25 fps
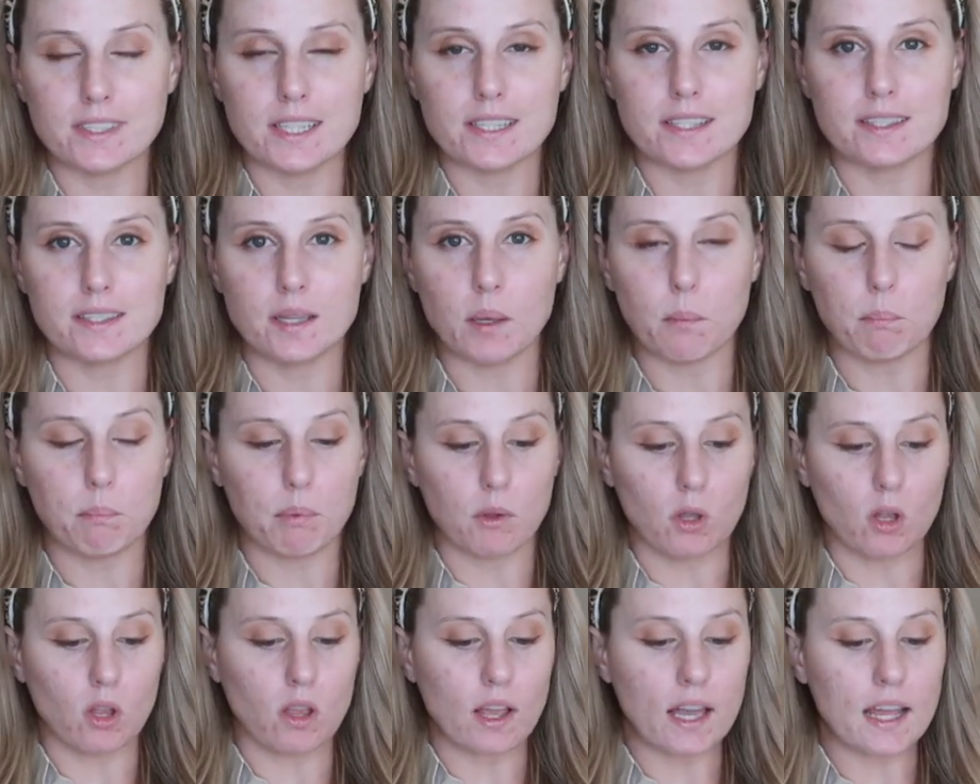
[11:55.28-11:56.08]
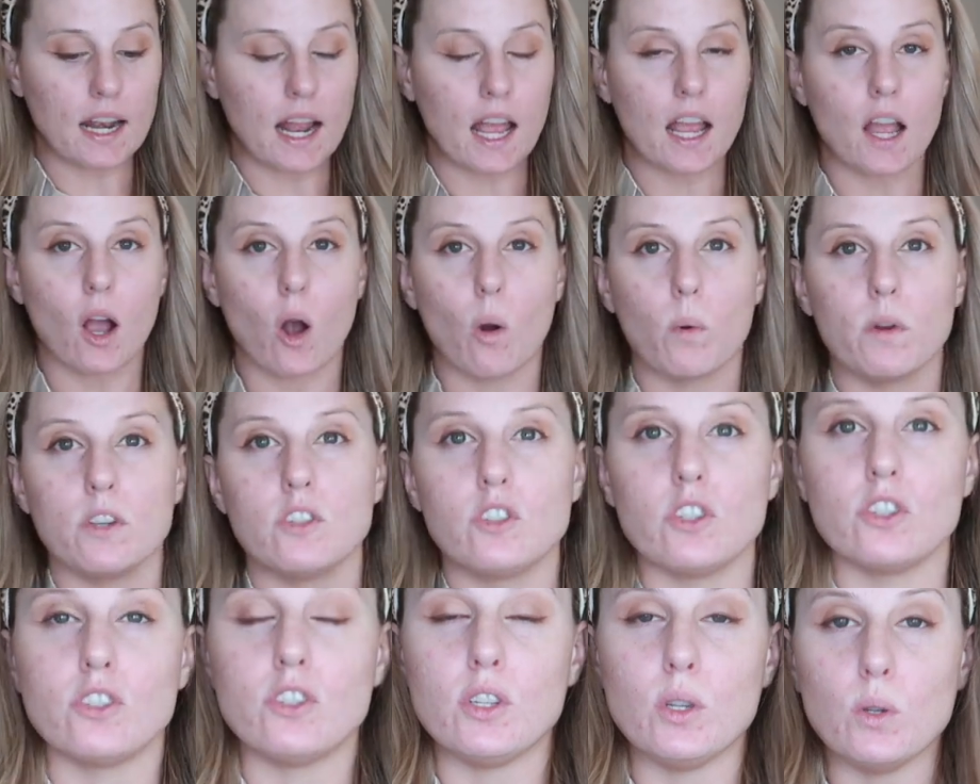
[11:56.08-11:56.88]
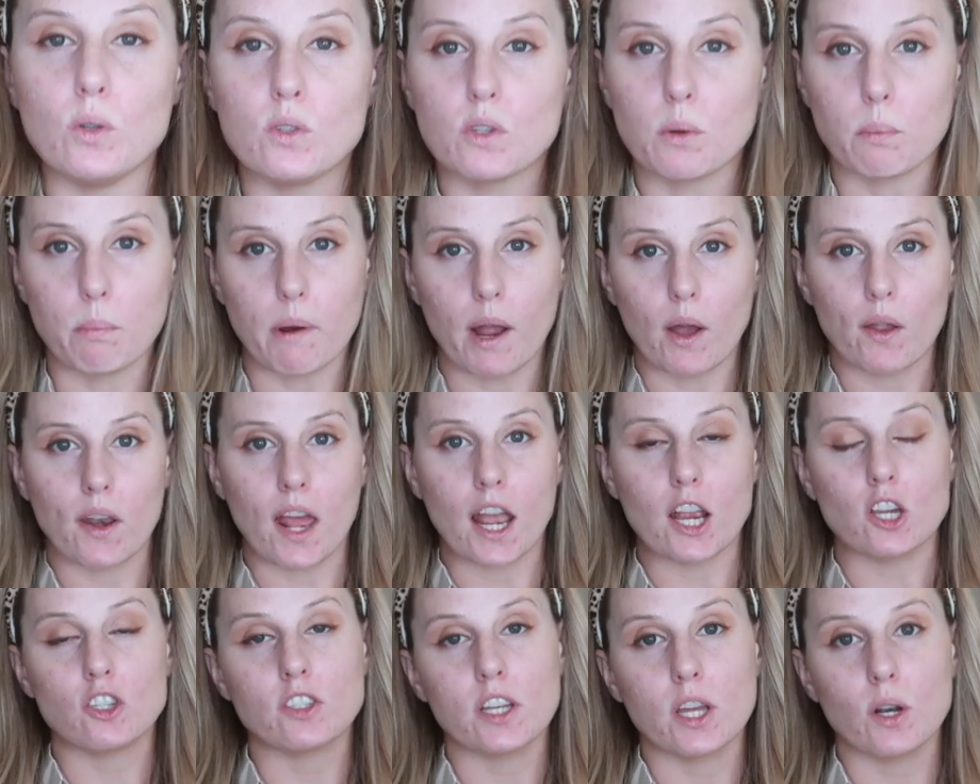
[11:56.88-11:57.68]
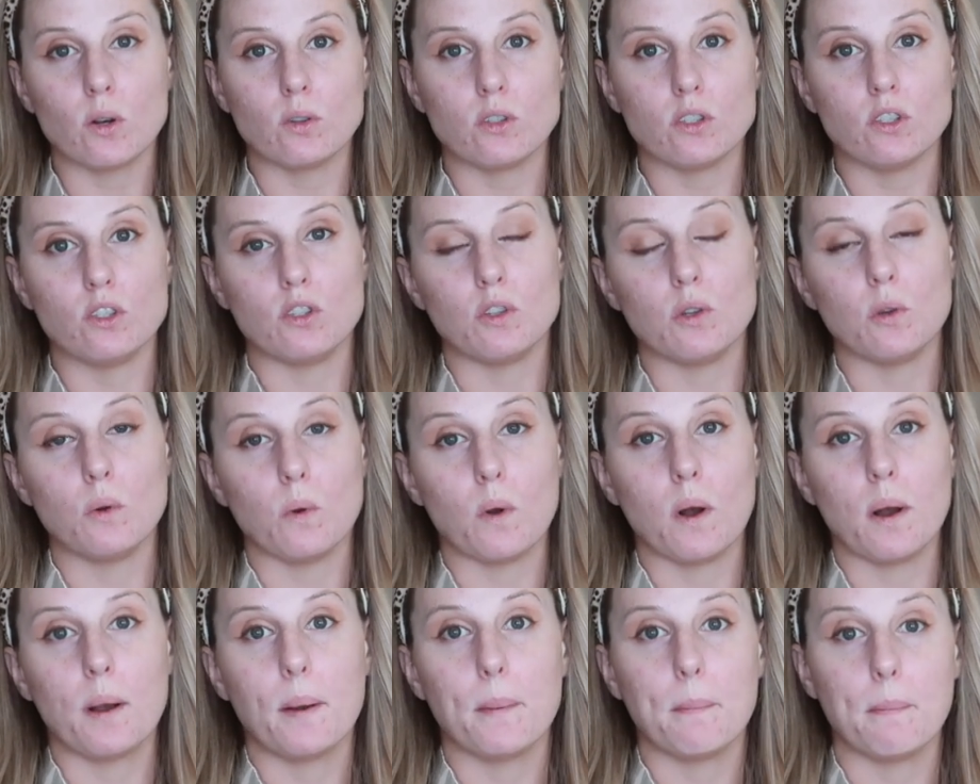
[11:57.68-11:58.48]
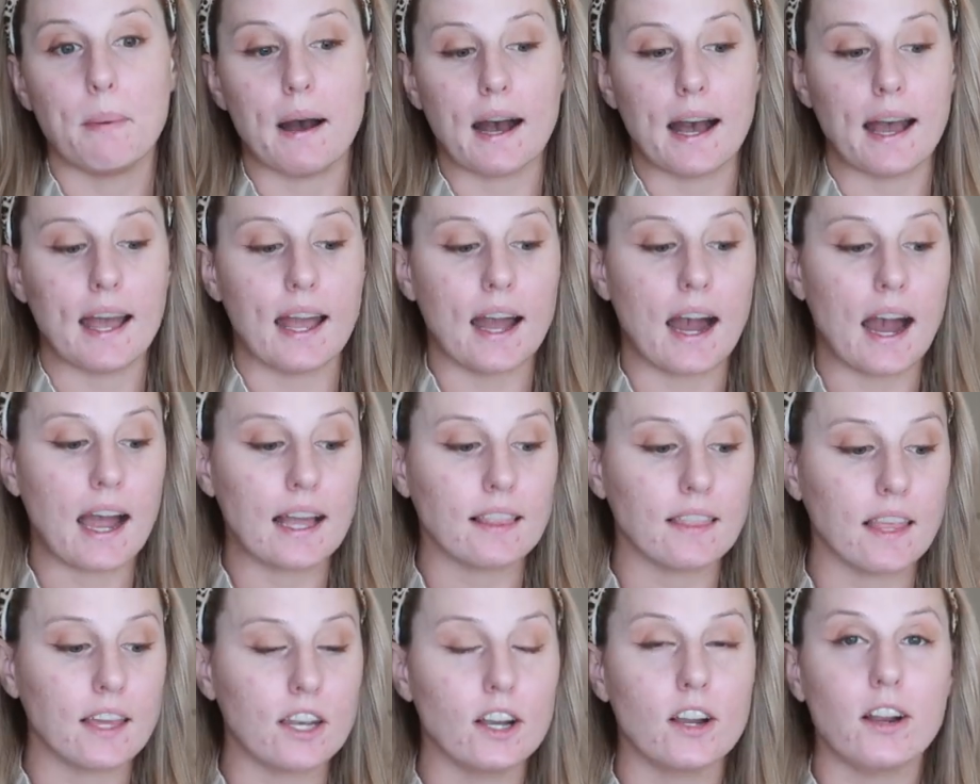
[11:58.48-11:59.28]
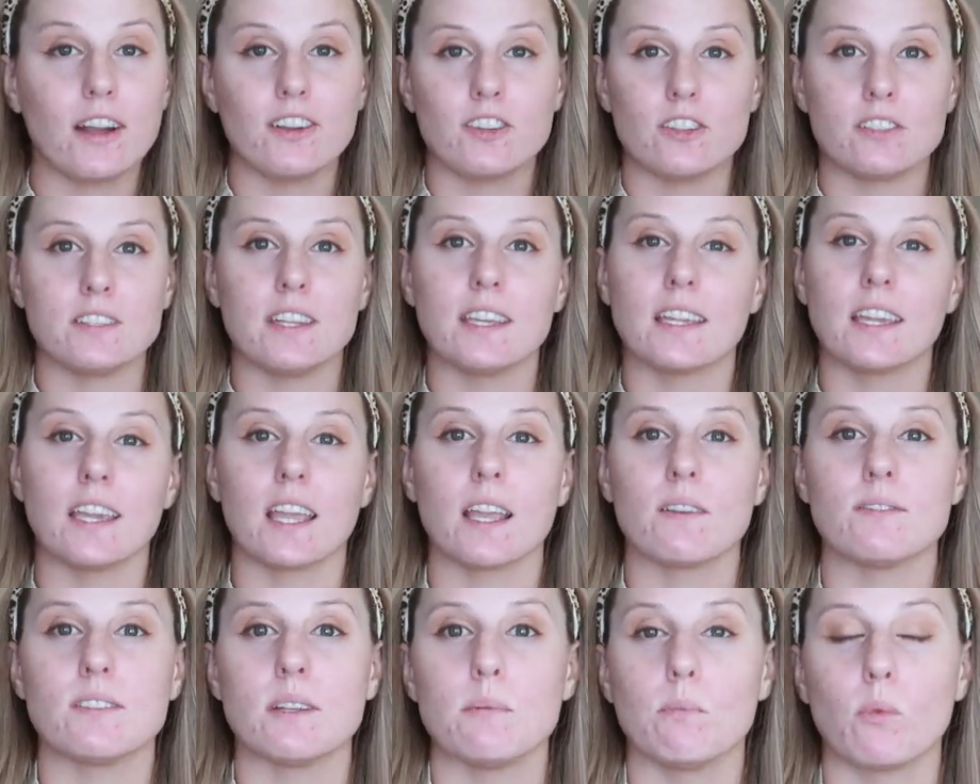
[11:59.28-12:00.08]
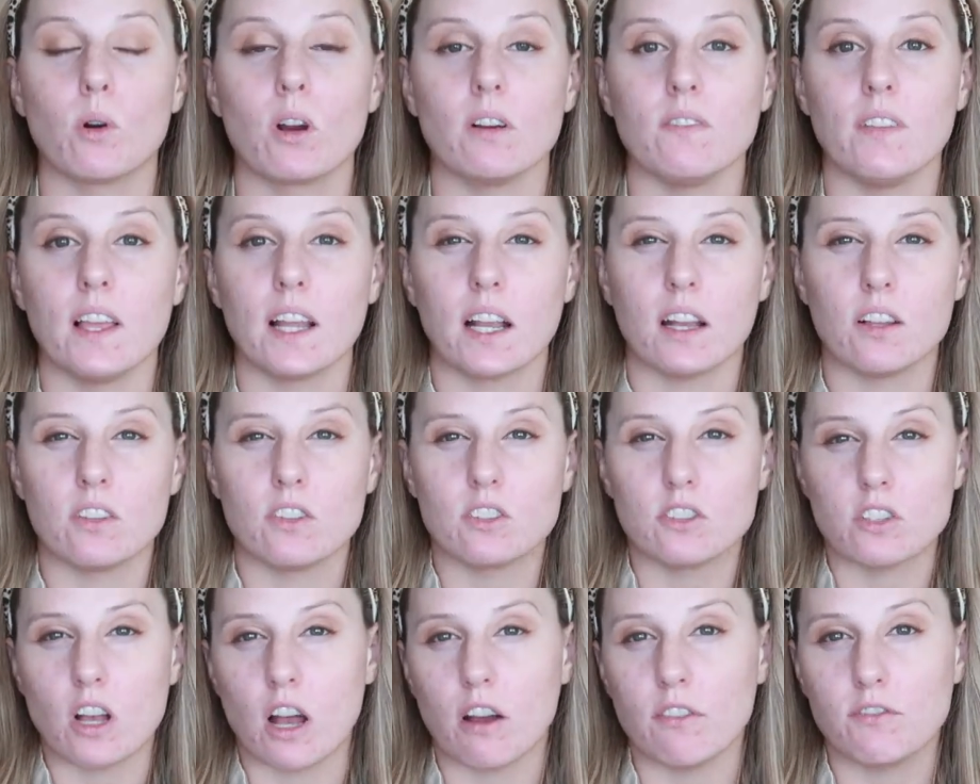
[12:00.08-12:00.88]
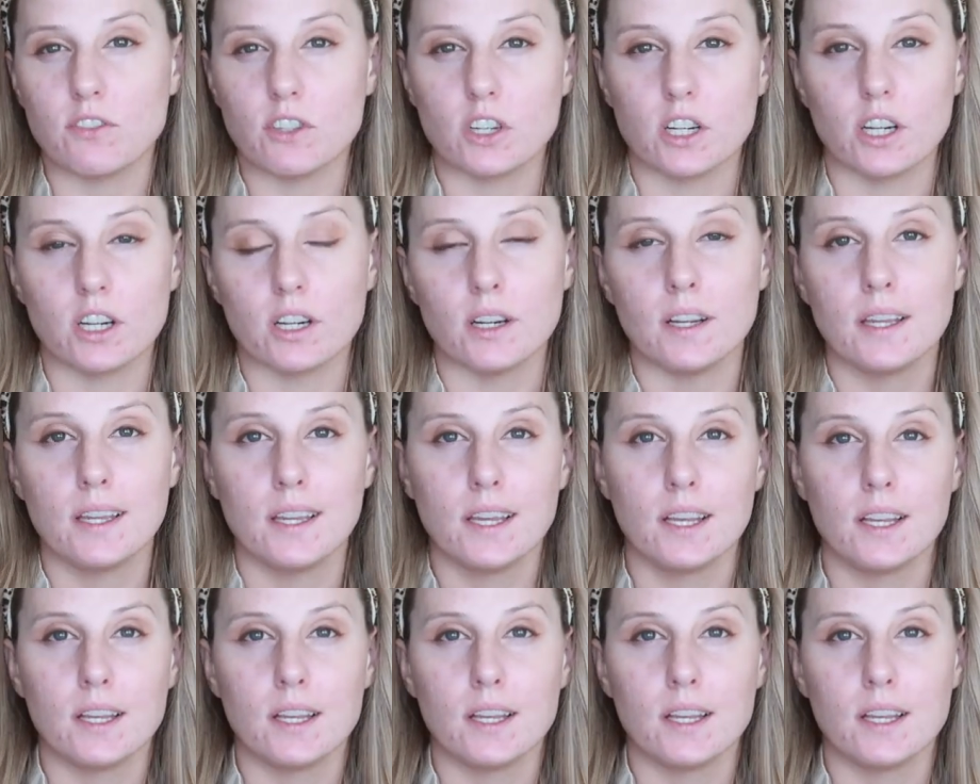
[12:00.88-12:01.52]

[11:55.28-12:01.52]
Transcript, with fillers: simple, and I always just use brown eyeshadow to do my eyeliner. I just think it gives it more of like a softer